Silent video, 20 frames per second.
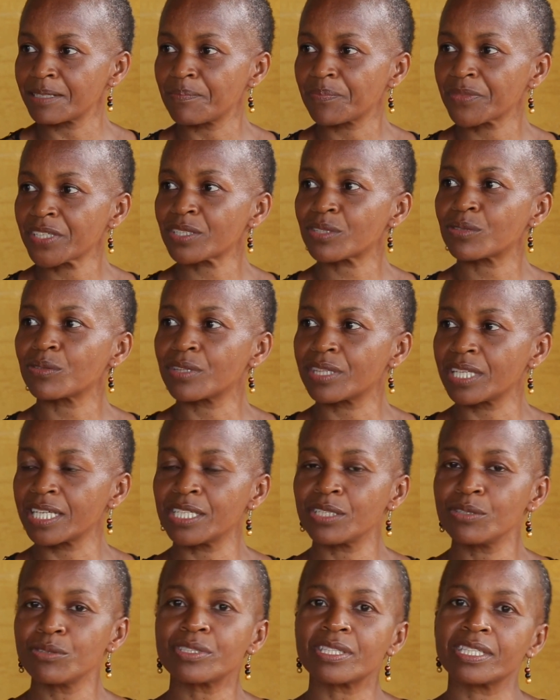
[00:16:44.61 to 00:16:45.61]
Okay. So they
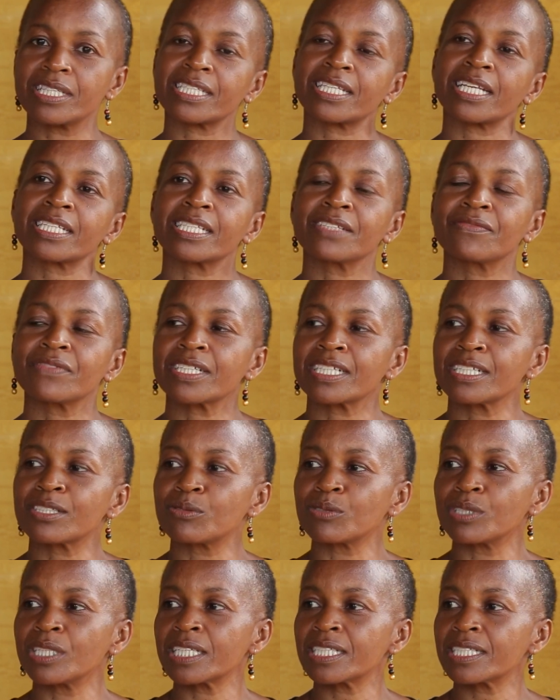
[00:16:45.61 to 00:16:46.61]
used the certificate
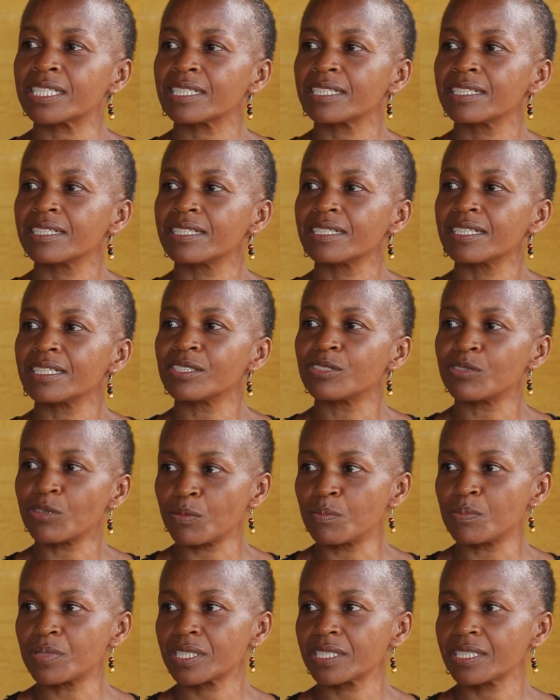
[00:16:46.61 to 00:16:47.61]
to get
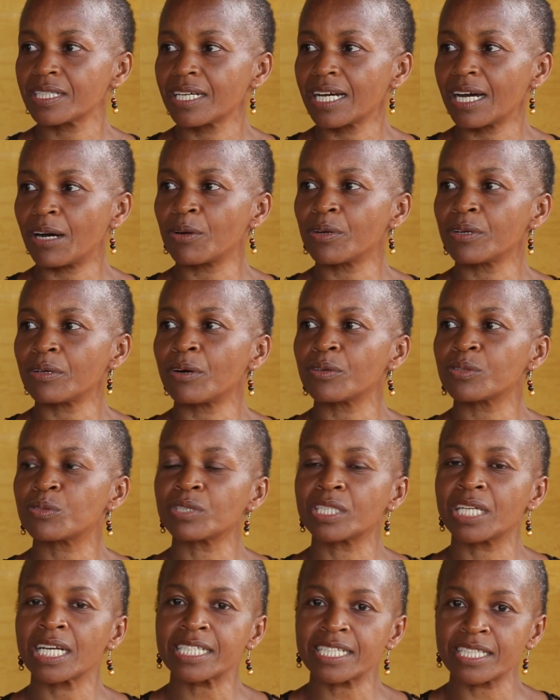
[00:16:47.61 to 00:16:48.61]
jobs or
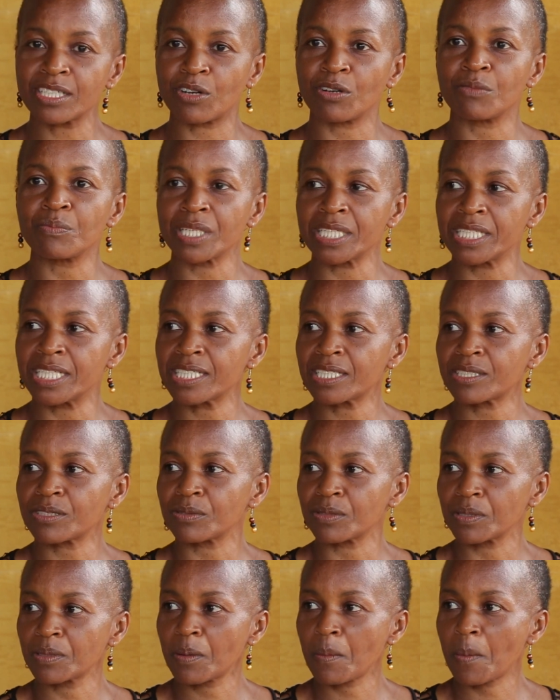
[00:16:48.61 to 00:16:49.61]
to get
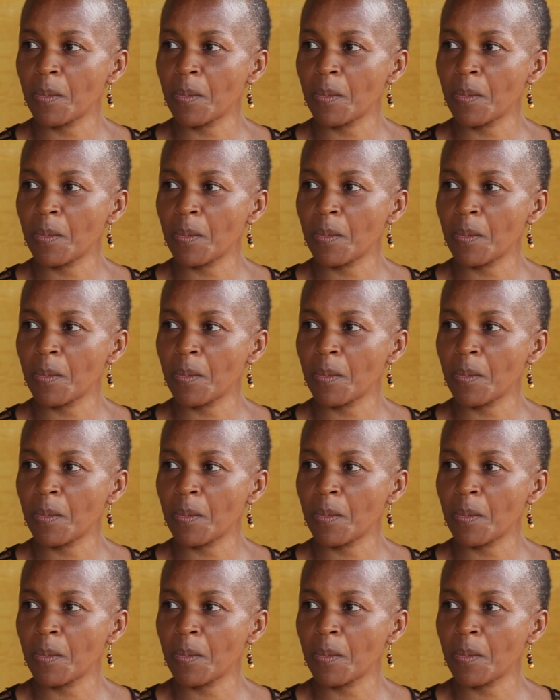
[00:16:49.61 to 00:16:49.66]
recommendation.